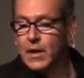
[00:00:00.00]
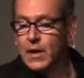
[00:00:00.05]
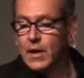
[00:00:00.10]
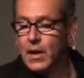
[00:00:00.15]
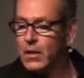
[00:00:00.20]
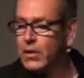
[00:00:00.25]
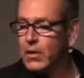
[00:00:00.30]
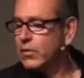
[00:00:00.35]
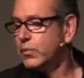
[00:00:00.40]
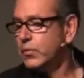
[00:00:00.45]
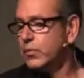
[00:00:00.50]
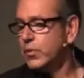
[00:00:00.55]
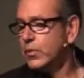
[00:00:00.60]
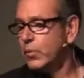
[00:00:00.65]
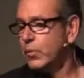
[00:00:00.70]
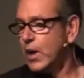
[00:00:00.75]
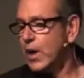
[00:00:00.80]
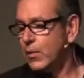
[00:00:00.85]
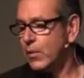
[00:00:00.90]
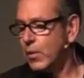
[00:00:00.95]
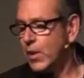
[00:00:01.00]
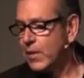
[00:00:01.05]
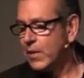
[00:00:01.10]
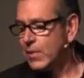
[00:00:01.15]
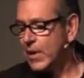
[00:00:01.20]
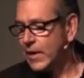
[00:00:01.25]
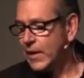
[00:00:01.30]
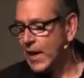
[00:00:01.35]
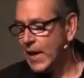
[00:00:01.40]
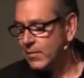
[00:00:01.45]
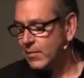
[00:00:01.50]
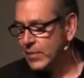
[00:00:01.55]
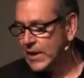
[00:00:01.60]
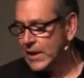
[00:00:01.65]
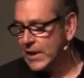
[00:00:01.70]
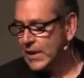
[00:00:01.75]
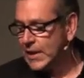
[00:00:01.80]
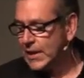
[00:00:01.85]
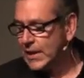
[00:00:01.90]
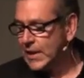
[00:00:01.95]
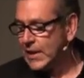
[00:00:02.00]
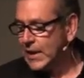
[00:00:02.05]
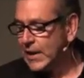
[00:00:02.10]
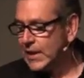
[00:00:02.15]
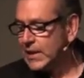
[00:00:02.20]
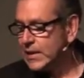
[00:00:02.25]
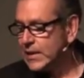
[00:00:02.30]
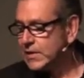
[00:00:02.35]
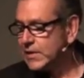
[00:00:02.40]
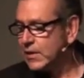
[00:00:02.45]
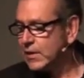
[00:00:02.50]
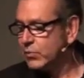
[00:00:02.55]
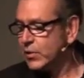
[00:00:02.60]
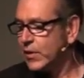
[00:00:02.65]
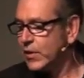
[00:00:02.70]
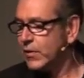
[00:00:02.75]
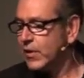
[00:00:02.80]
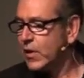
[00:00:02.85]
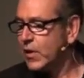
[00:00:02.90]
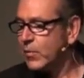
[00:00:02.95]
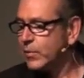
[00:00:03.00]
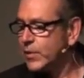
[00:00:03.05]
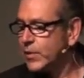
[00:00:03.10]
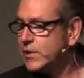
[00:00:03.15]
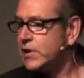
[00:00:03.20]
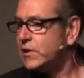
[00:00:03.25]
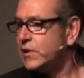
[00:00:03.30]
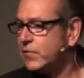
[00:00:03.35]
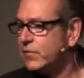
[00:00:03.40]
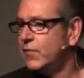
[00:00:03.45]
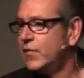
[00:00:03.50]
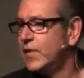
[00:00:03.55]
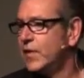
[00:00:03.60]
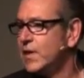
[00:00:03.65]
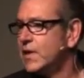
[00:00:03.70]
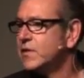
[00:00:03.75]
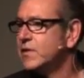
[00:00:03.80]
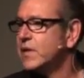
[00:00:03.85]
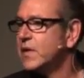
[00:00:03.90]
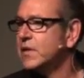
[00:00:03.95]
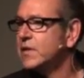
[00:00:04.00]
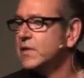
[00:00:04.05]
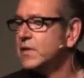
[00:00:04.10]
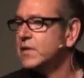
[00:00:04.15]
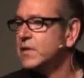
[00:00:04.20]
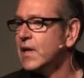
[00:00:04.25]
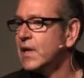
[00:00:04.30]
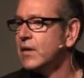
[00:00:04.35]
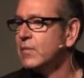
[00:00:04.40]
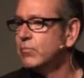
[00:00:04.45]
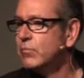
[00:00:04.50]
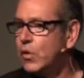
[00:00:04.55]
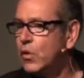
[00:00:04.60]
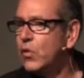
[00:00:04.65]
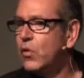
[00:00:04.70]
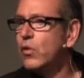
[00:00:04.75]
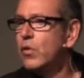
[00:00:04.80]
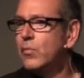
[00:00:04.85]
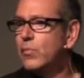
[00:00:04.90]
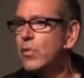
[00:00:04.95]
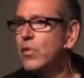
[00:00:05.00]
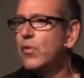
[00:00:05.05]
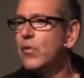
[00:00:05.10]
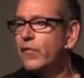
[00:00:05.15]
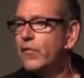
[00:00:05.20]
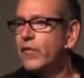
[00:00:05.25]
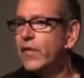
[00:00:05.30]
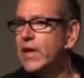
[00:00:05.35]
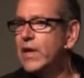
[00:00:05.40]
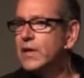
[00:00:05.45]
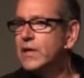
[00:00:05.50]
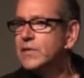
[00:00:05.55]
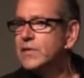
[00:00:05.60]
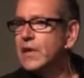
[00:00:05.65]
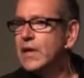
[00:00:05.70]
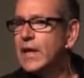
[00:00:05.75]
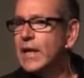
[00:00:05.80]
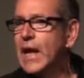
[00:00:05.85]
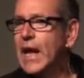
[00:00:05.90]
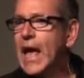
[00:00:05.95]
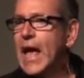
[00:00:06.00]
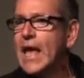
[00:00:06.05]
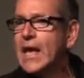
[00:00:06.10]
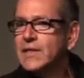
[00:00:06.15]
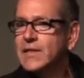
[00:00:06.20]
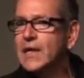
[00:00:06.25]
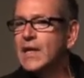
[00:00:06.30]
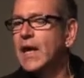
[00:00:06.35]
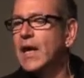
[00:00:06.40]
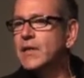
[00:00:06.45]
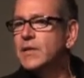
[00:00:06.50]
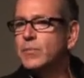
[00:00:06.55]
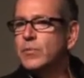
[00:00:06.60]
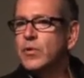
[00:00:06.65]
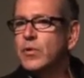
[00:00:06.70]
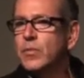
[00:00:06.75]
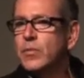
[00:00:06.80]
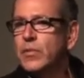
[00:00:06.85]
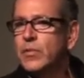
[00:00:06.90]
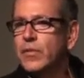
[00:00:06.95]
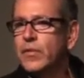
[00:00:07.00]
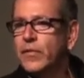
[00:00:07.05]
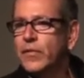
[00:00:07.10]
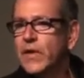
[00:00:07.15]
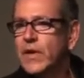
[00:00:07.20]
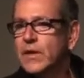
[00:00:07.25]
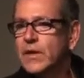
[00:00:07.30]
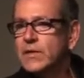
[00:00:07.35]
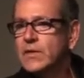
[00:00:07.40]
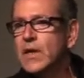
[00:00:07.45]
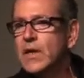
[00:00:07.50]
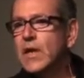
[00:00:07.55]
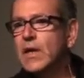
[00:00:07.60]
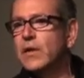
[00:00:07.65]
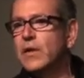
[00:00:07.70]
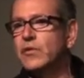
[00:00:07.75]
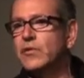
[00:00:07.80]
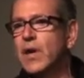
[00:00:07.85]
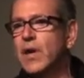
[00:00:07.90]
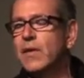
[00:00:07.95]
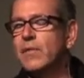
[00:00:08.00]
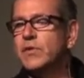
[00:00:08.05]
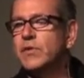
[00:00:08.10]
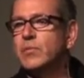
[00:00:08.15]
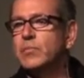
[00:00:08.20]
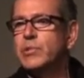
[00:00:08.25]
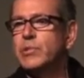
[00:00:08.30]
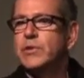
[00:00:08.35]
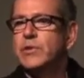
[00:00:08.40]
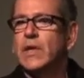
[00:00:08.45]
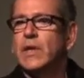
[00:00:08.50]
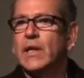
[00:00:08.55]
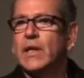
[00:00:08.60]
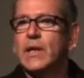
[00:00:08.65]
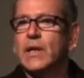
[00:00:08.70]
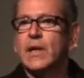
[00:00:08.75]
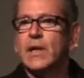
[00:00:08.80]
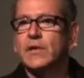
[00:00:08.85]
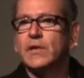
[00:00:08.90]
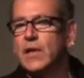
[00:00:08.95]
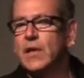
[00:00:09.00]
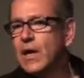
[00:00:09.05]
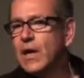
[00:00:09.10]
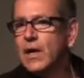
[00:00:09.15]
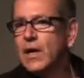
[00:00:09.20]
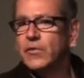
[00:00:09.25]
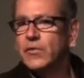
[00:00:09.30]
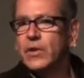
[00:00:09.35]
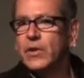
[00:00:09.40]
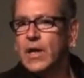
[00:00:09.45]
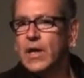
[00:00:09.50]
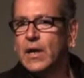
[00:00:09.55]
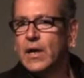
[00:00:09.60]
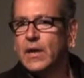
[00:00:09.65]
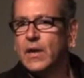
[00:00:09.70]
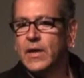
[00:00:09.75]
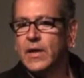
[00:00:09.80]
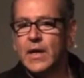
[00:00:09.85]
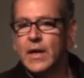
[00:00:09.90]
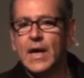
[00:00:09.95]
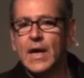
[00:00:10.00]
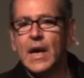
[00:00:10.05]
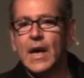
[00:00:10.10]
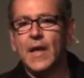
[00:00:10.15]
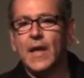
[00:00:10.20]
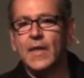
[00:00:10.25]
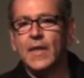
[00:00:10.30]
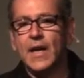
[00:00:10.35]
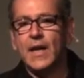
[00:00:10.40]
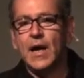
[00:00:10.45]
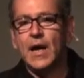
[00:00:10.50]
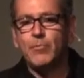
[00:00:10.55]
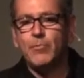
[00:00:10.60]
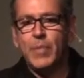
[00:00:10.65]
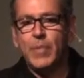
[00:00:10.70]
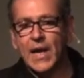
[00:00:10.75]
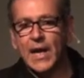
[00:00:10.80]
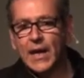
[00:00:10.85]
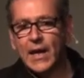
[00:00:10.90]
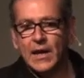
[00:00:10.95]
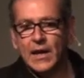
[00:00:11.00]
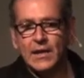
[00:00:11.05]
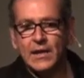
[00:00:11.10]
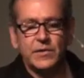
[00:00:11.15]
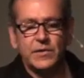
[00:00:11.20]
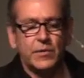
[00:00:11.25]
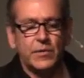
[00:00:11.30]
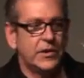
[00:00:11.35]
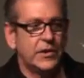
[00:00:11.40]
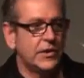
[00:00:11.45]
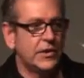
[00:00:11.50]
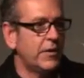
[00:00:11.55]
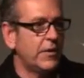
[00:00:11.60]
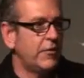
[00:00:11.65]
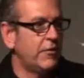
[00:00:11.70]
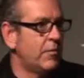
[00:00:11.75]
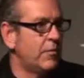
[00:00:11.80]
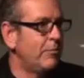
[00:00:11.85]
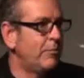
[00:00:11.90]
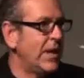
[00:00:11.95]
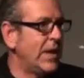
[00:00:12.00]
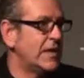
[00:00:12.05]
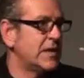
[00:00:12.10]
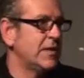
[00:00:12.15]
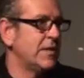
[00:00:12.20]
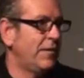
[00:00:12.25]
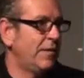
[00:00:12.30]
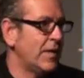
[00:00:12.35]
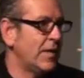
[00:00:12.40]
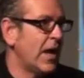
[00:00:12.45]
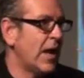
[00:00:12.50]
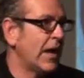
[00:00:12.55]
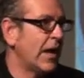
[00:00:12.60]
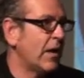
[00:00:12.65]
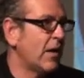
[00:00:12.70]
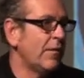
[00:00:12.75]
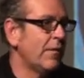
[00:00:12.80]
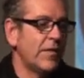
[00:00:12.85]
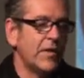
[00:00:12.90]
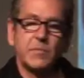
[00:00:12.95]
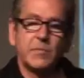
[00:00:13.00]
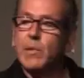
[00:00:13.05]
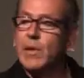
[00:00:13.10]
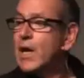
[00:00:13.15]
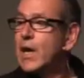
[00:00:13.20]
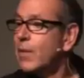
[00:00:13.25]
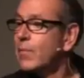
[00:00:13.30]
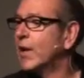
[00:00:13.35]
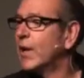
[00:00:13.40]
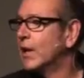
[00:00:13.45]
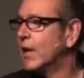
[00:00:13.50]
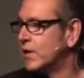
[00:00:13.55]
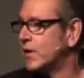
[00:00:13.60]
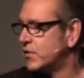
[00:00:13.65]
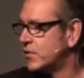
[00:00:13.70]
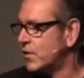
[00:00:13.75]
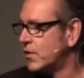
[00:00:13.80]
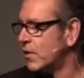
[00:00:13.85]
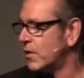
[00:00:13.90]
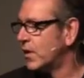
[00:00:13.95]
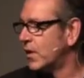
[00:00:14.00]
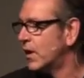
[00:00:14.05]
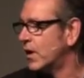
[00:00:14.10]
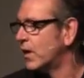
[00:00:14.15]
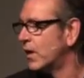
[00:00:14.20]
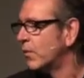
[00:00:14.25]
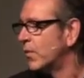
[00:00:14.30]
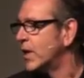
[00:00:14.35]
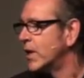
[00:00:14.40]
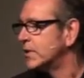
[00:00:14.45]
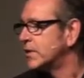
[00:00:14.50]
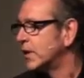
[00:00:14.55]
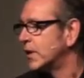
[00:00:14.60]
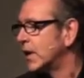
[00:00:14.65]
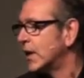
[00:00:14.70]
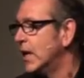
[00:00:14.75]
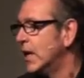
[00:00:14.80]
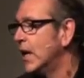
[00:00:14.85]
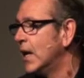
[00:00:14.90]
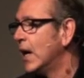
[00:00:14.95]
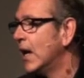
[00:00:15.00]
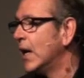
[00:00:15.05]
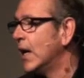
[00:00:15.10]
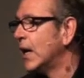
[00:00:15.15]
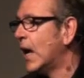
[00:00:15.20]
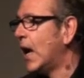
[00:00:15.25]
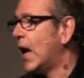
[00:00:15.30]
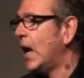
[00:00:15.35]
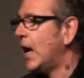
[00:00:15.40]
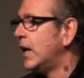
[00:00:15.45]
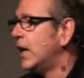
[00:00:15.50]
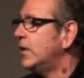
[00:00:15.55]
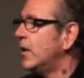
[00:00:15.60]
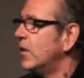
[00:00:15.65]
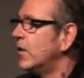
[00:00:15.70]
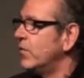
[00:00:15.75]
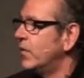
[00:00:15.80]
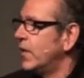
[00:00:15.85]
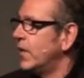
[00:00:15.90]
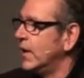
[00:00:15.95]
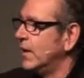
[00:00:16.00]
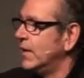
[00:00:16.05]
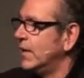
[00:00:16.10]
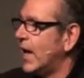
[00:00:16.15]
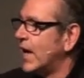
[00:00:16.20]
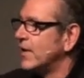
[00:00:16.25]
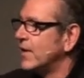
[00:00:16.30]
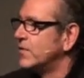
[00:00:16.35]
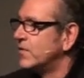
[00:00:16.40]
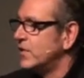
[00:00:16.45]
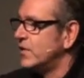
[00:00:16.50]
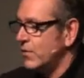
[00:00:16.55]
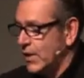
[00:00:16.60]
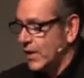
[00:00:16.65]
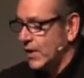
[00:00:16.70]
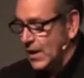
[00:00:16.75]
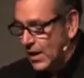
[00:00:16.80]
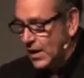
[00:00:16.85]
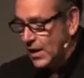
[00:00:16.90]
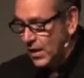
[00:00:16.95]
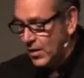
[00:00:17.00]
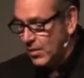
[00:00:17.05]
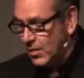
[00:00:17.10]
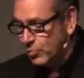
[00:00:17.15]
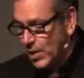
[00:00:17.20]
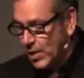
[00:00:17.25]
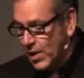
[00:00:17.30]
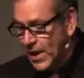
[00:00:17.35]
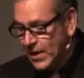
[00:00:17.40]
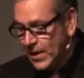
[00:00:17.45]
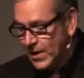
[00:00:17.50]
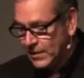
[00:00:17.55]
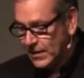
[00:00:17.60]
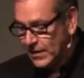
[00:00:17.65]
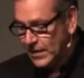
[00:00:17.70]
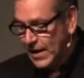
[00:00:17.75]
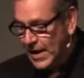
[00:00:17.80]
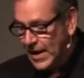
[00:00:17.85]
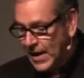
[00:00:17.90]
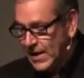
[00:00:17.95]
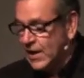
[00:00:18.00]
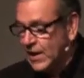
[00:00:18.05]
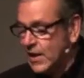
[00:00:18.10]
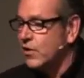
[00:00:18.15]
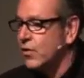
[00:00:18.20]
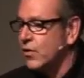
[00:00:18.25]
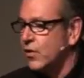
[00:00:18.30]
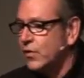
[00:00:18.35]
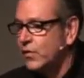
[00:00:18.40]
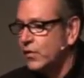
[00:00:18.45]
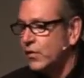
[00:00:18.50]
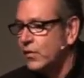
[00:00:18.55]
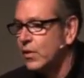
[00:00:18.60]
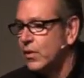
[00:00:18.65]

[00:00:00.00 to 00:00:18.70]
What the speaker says: Oh, why might that be? And he said, well, the competition for these things is getting more and more fierce. And as it gets more and more fierce, the drivers are pushing the cars harder and harder, and they're now banging into each other, and bits are flying off. It's becoming like stock car racing. And I don't think that's doing our brand any good.